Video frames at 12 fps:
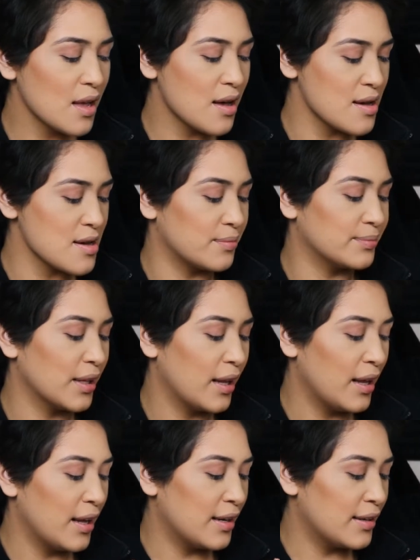Um,
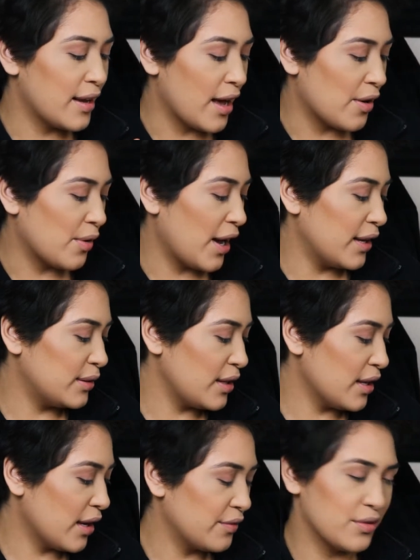now, I
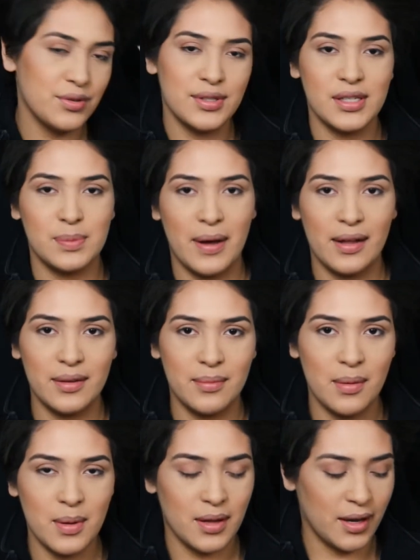think I've used this palette
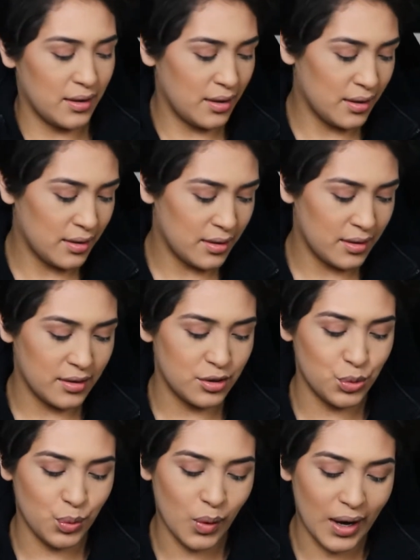maybe like
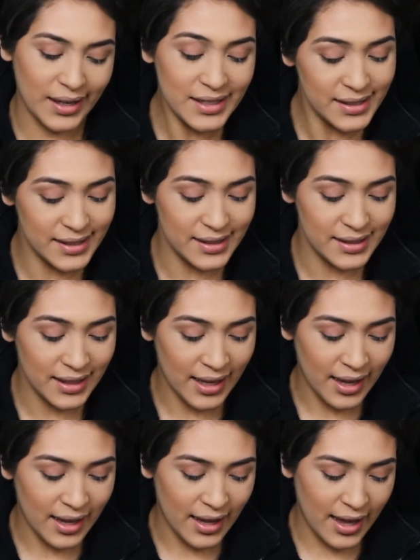
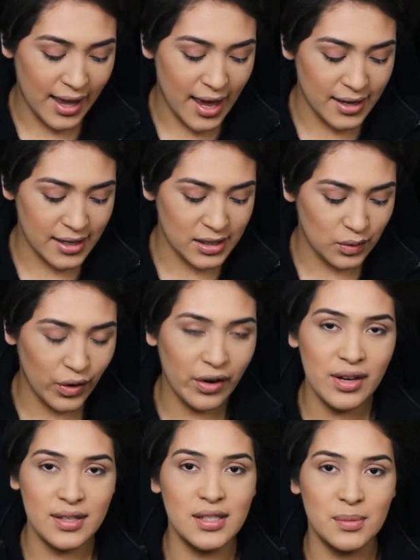twice, and it's
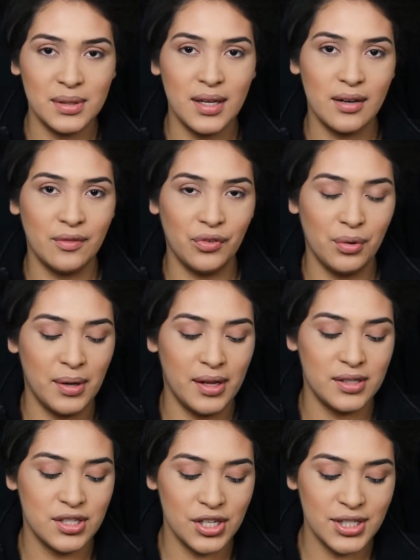very intimidating for
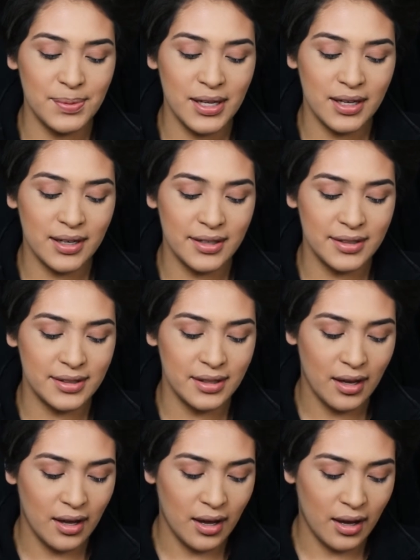me just because
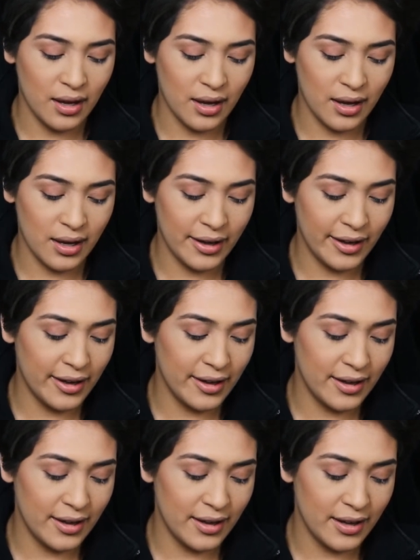
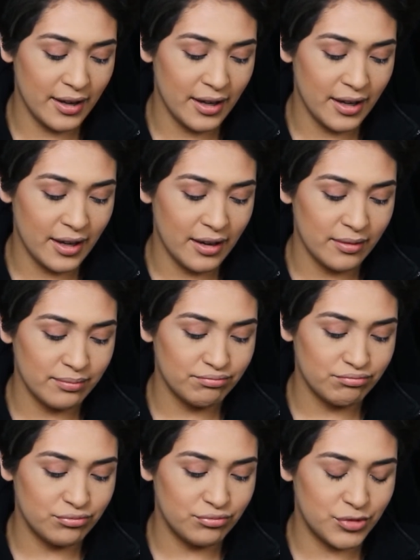I
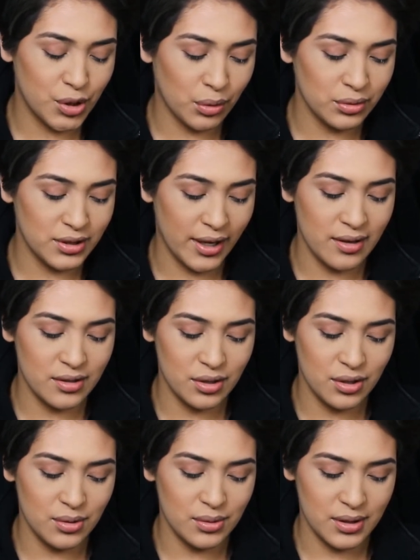don't tend to
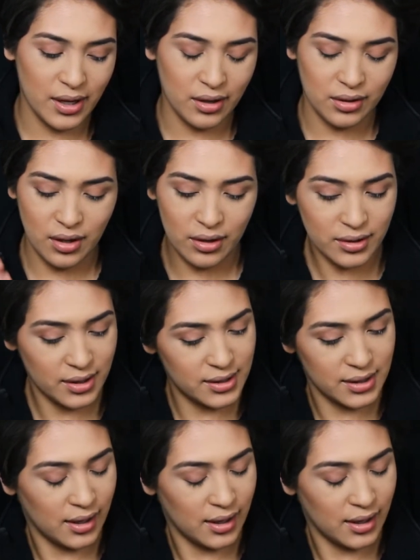use like a lot of these